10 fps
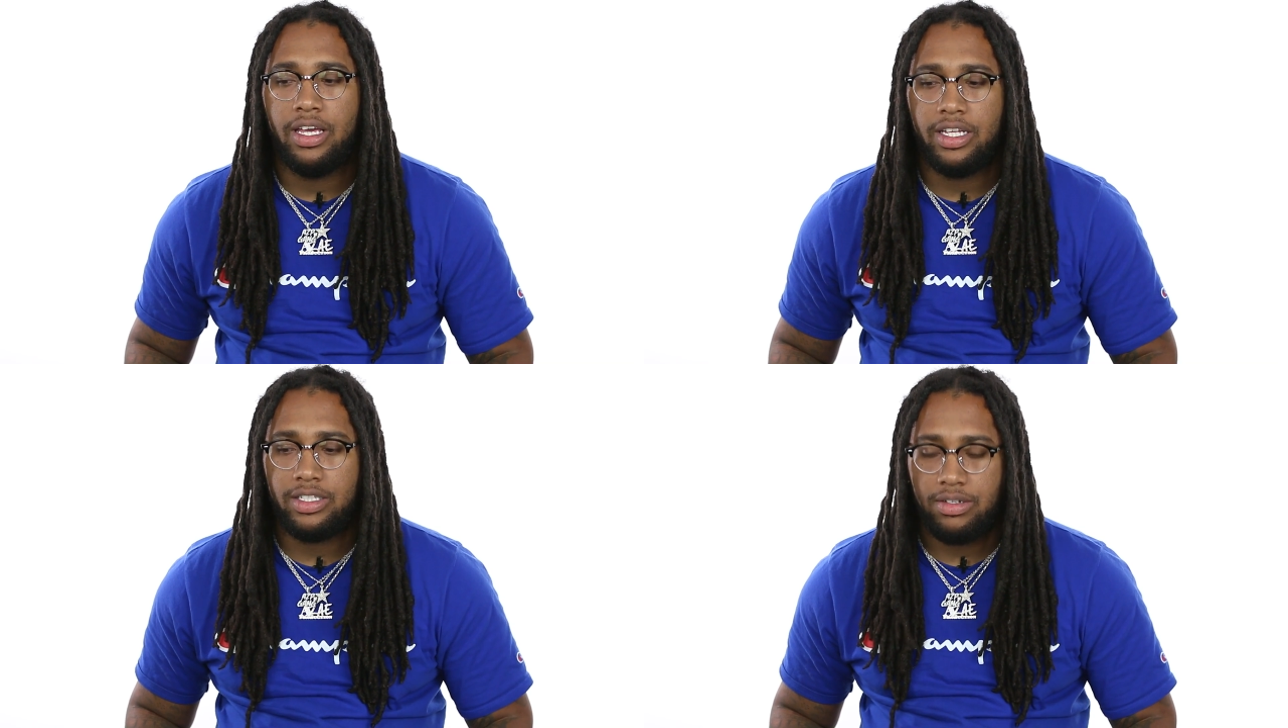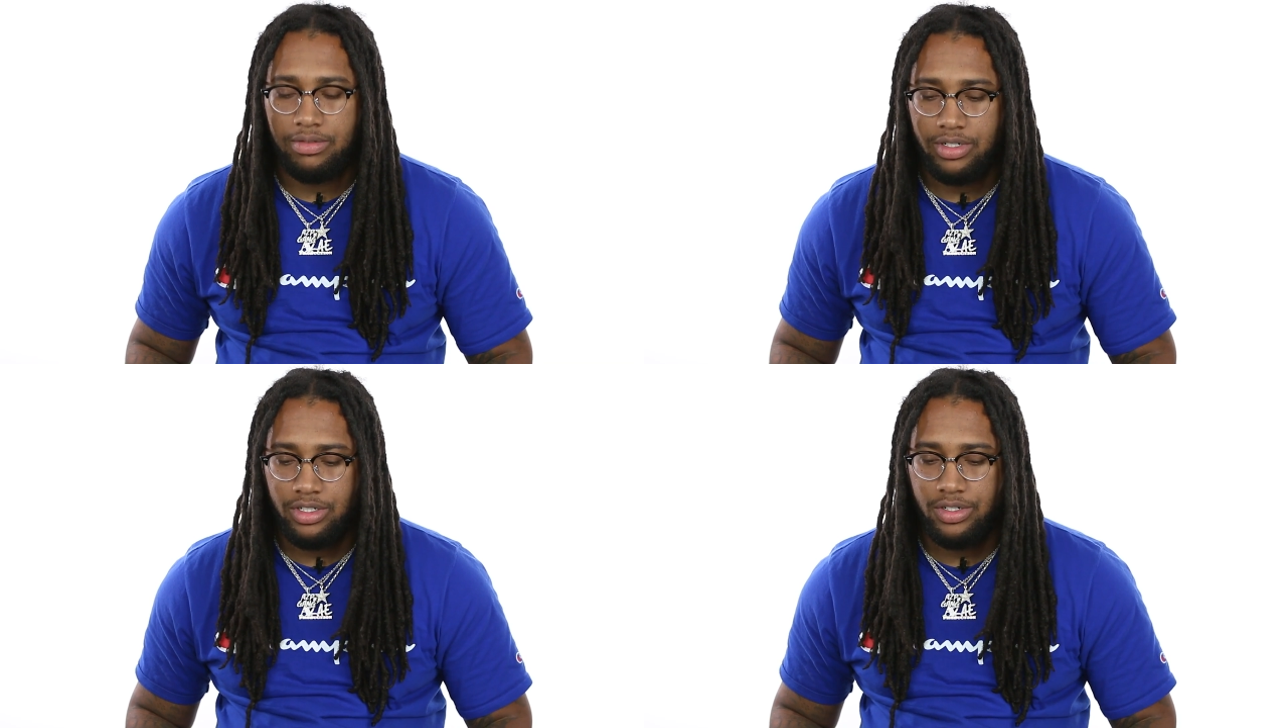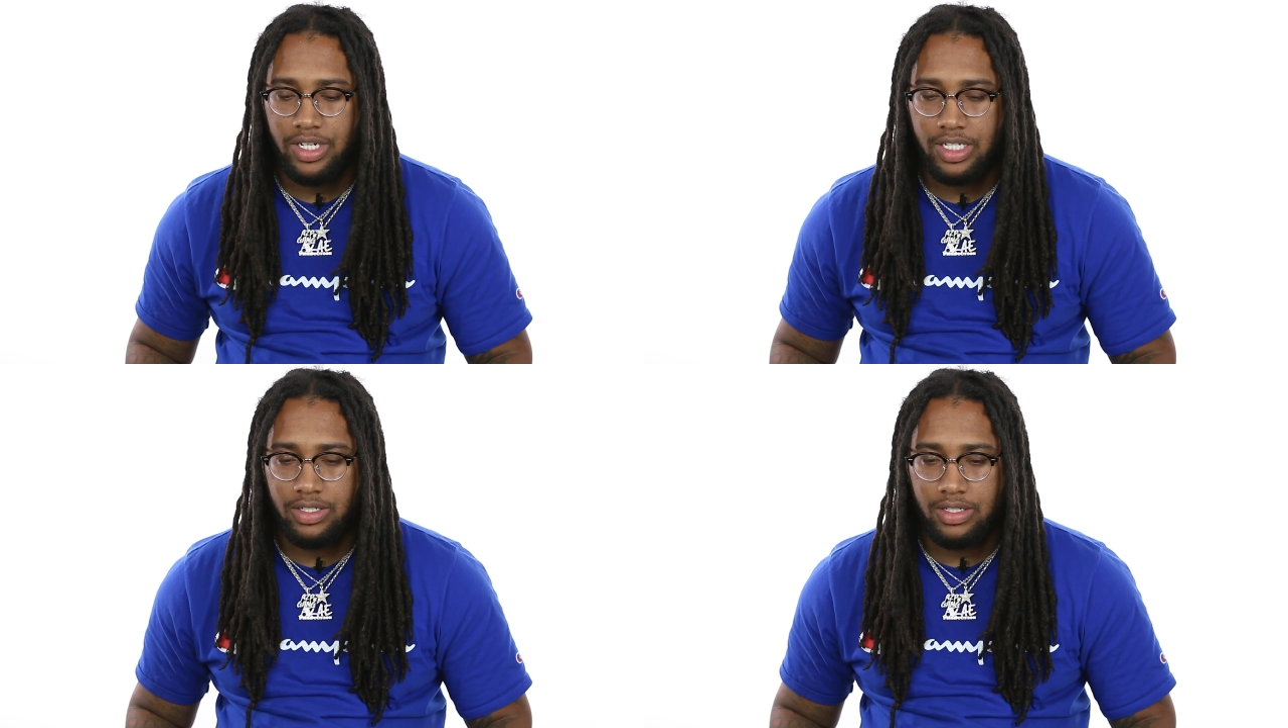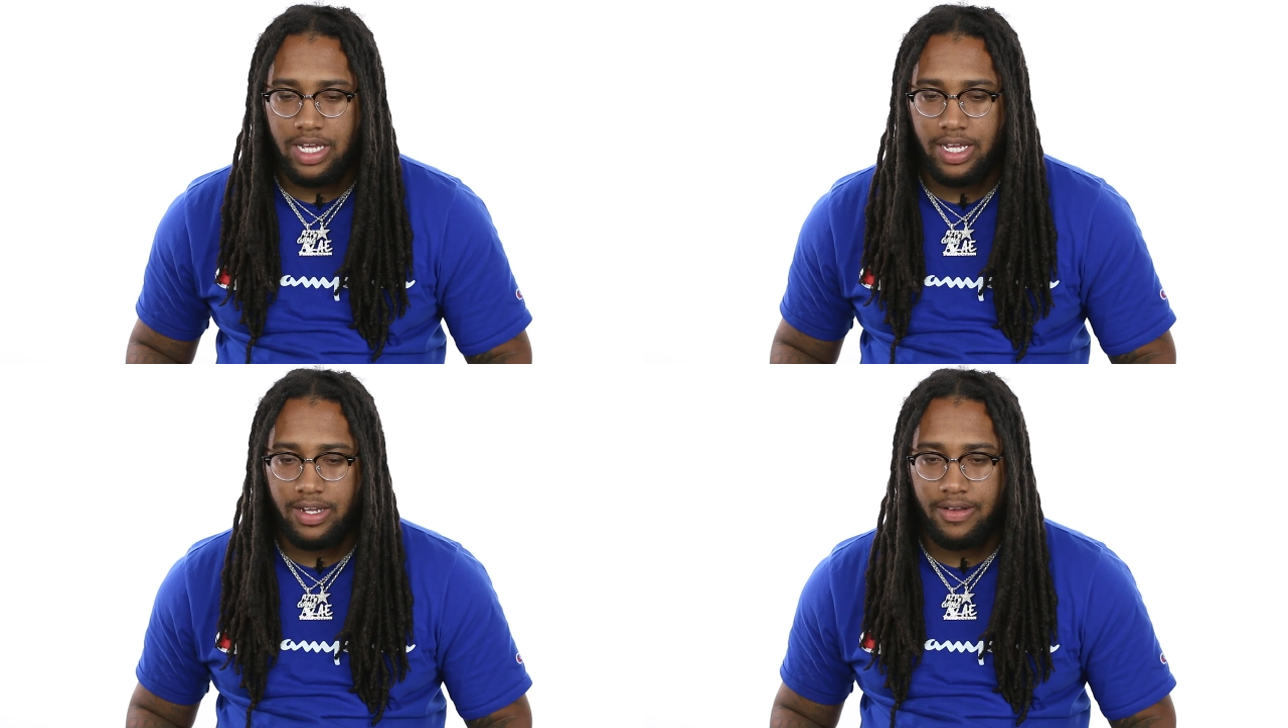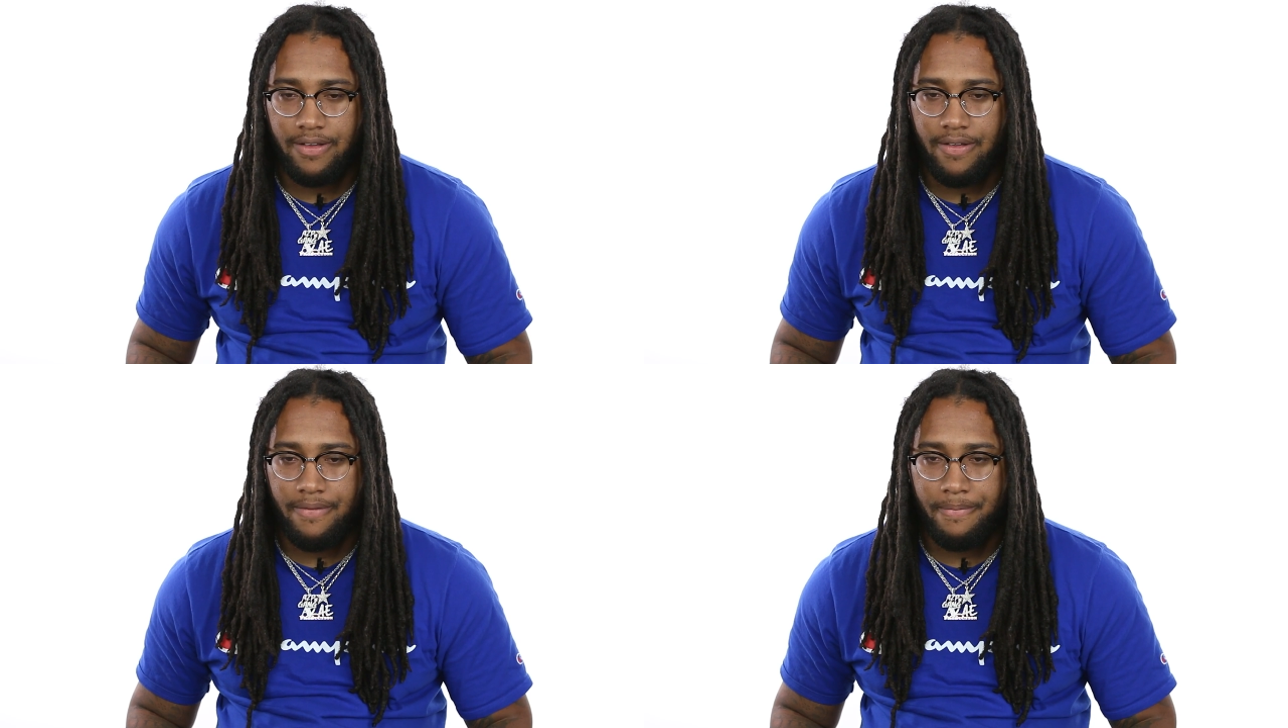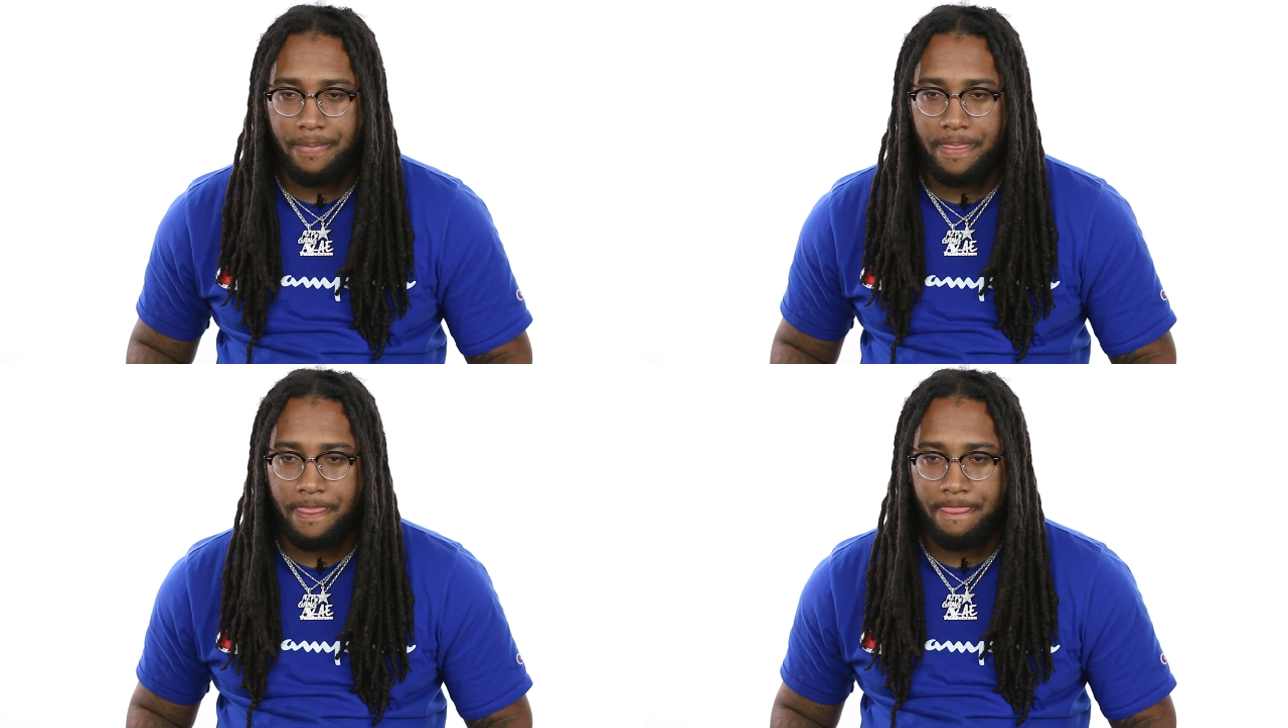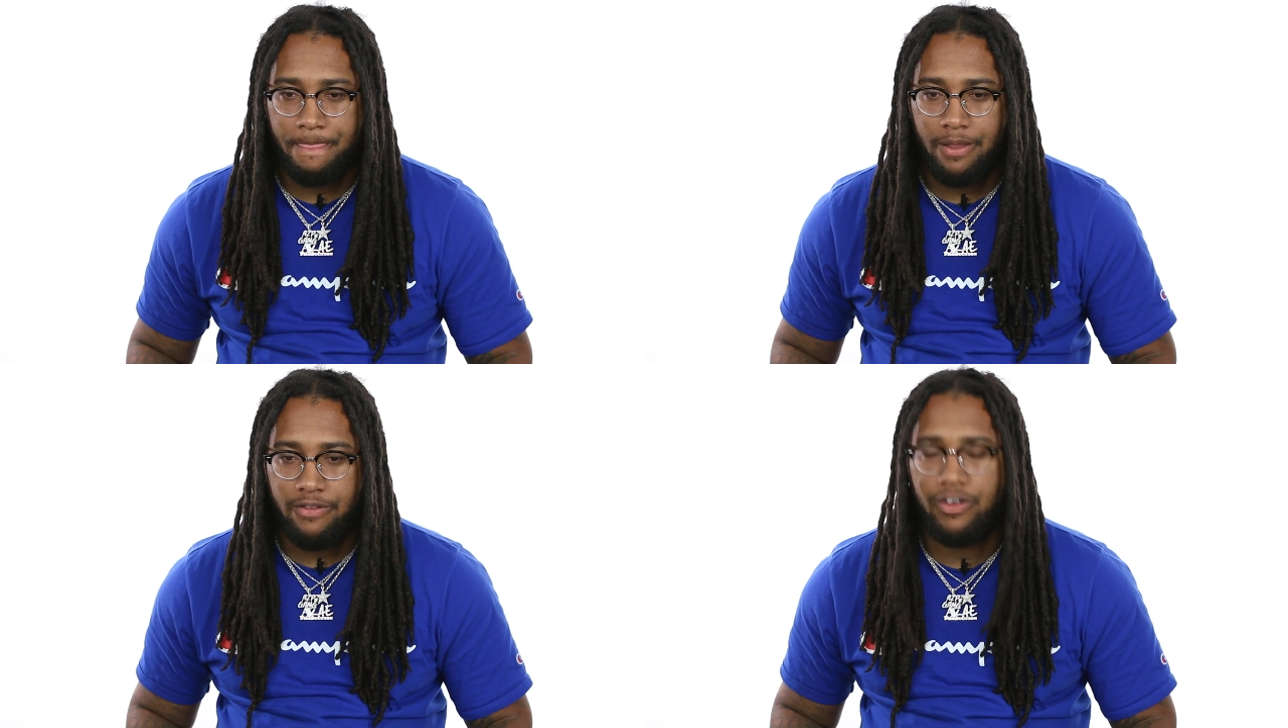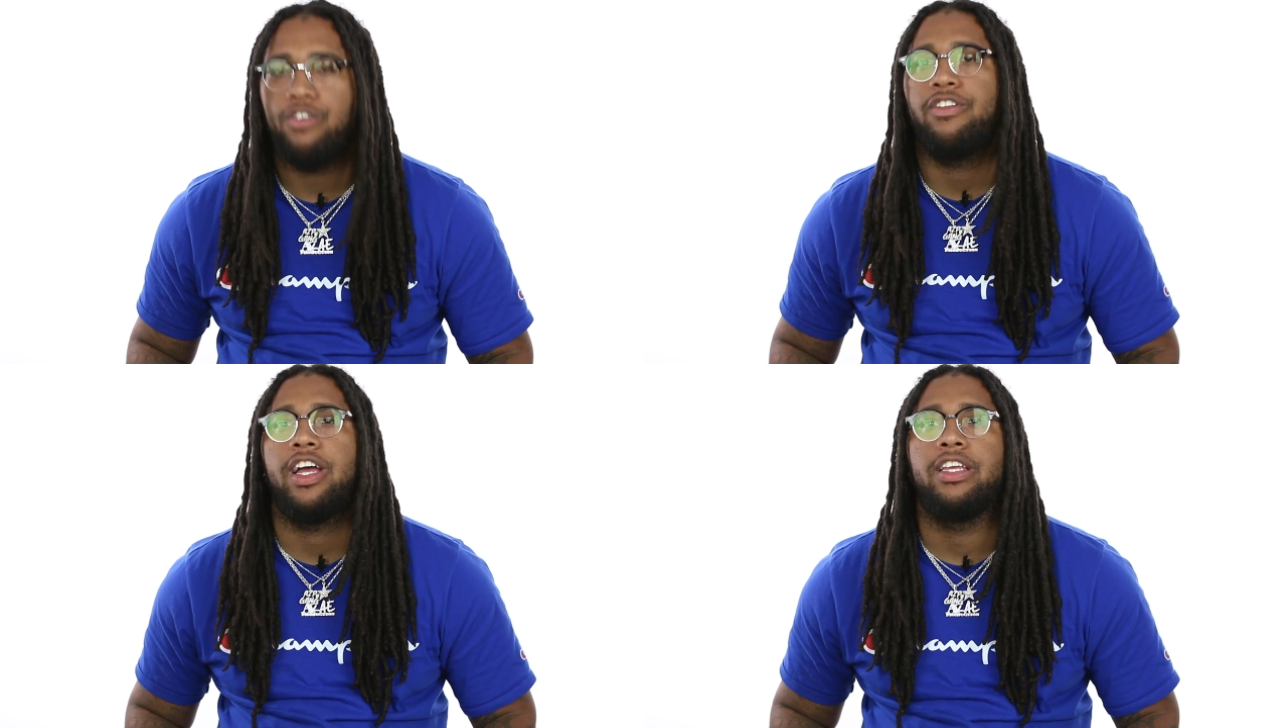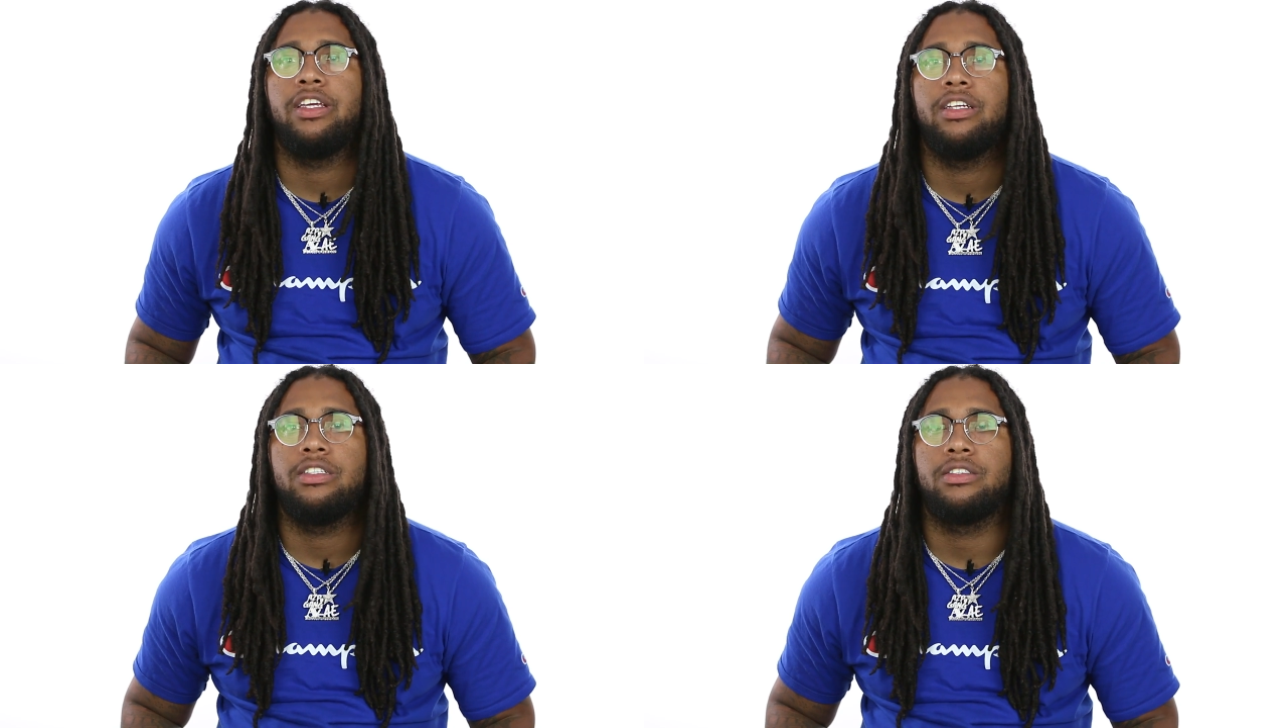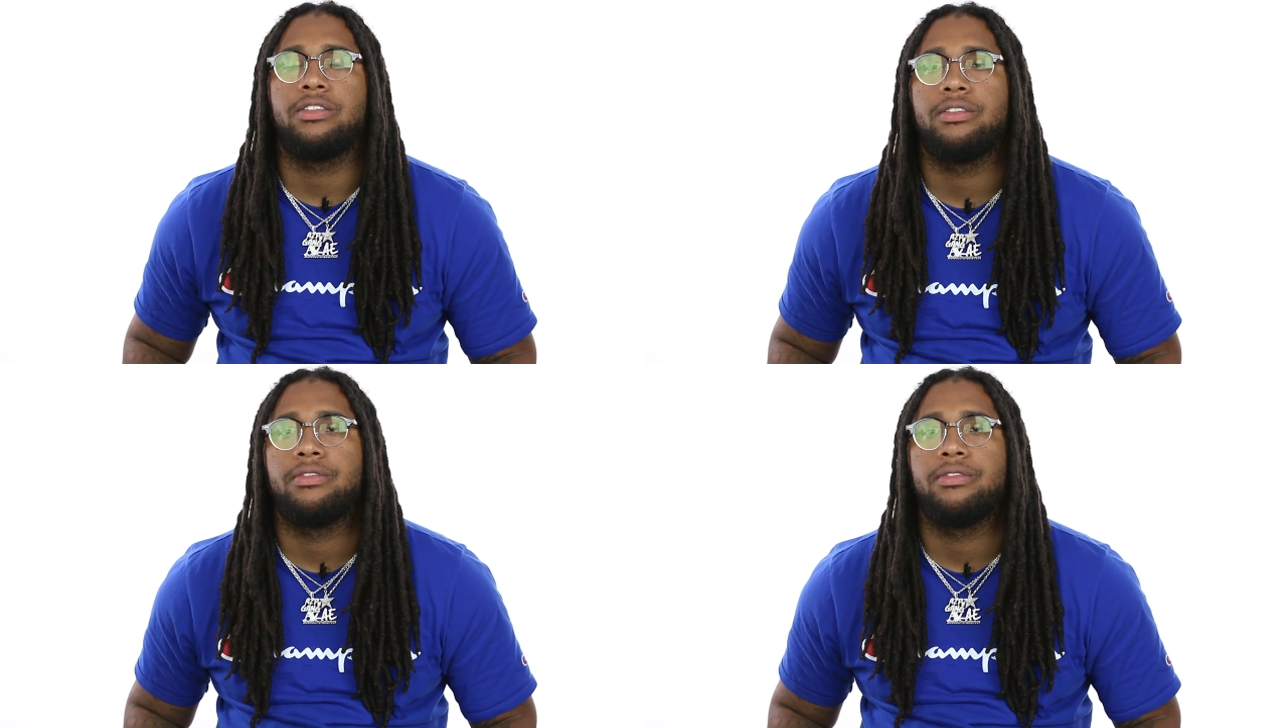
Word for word: in terms of dread, so like four five years.